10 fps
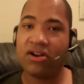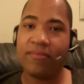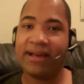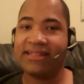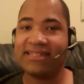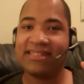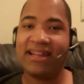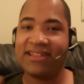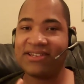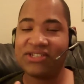harder about this than
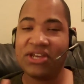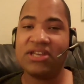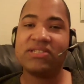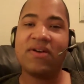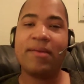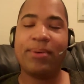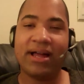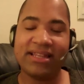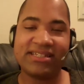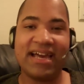others. So I
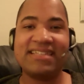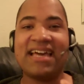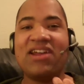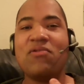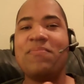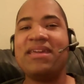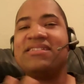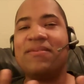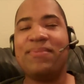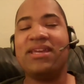apologize. I don't mean
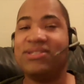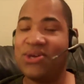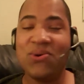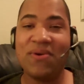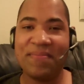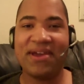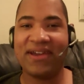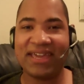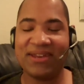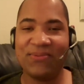to be too
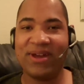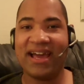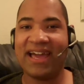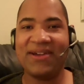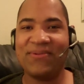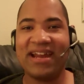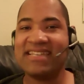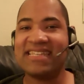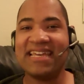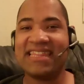American when I
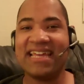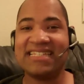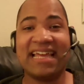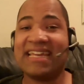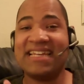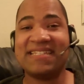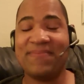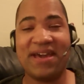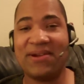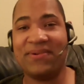say things like it
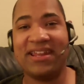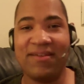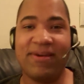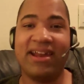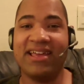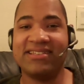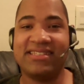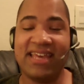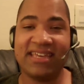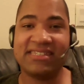doesn't matter what anybody else
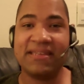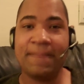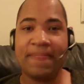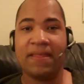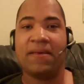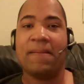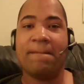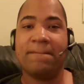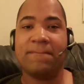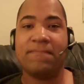thinks.
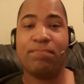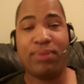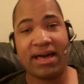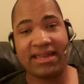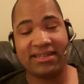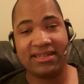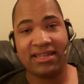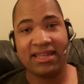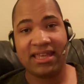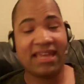But
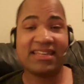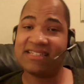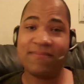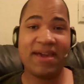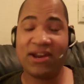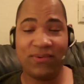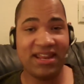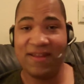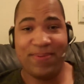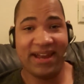it doesn't matter what
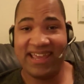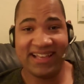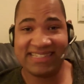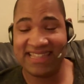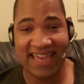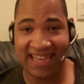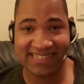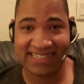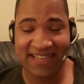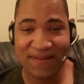anybody else
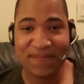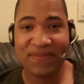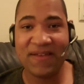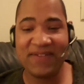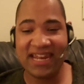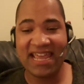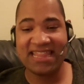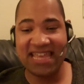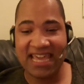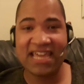thinks. I mean,
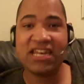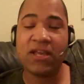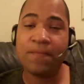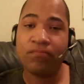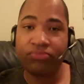in the end,